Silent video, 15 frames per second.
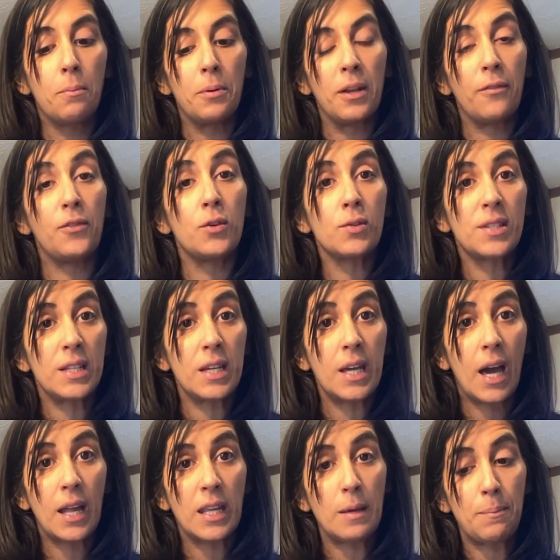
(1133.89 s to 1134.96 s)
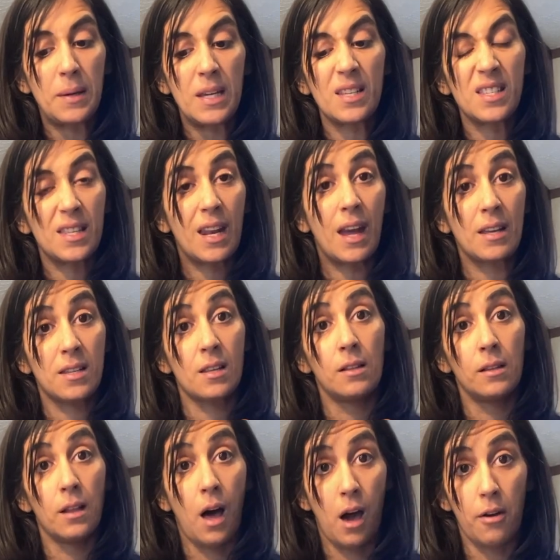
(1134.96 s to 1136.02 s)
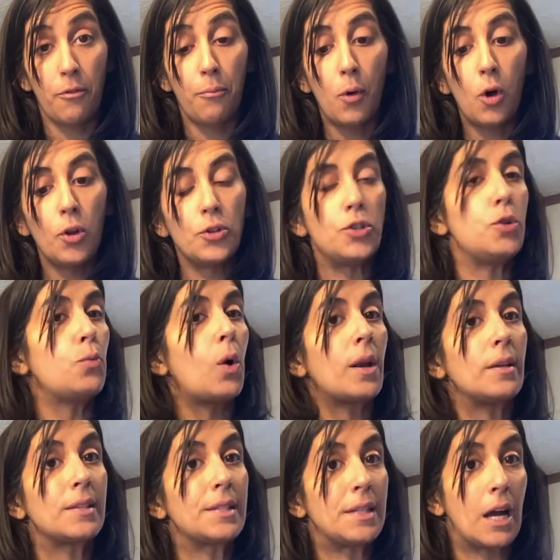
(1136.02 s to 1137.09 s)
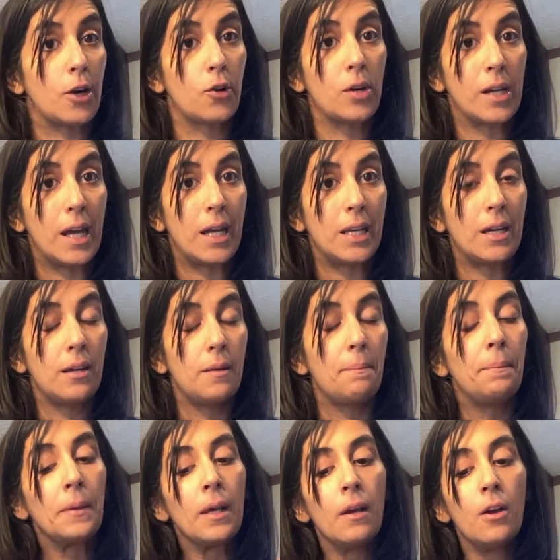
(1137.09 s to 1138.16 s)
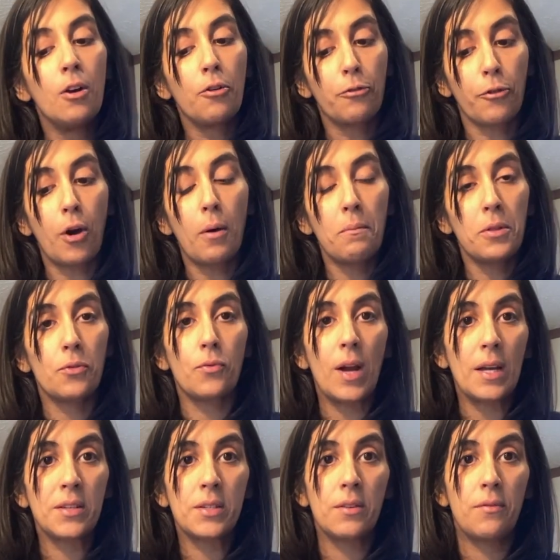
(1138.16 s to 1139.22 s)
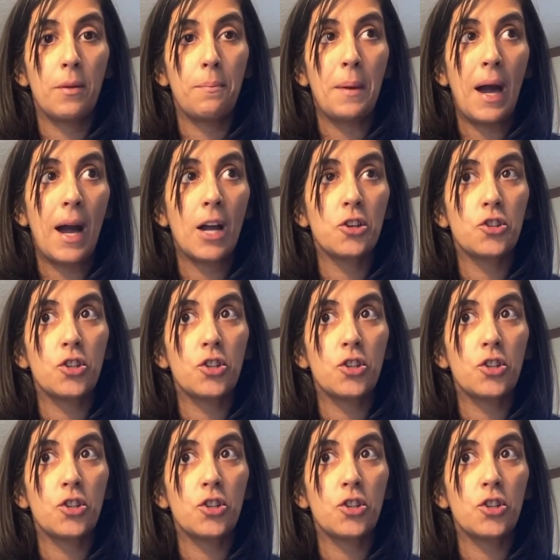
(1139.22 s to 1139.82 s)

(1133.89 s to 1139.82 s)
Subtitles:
but if you see any piece that has a lot of mold, you want to segregate it from the rest of the batch.